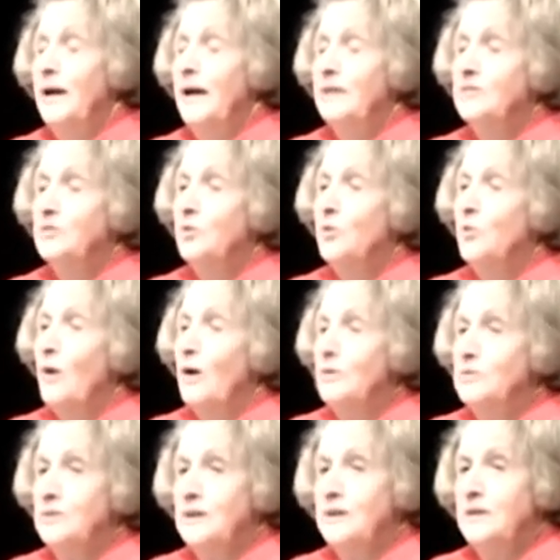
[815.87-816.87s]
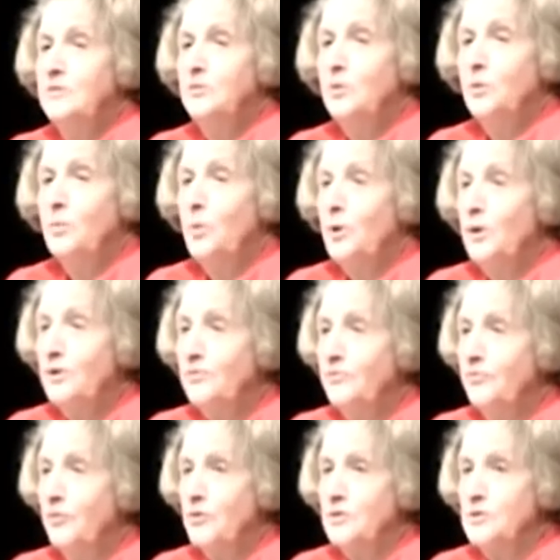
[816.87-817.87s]
had to go out into the
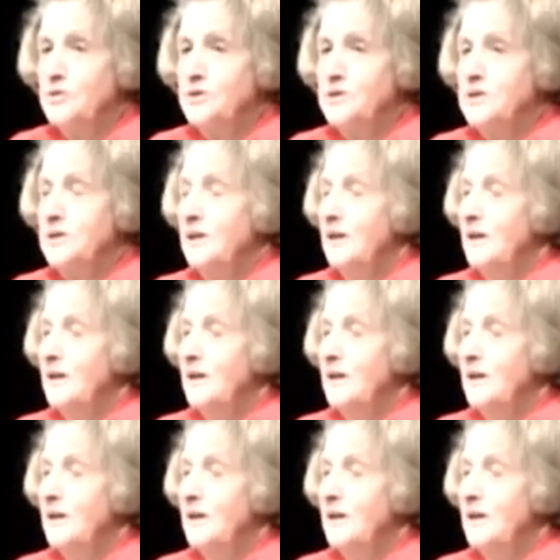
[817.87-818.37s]
workforce.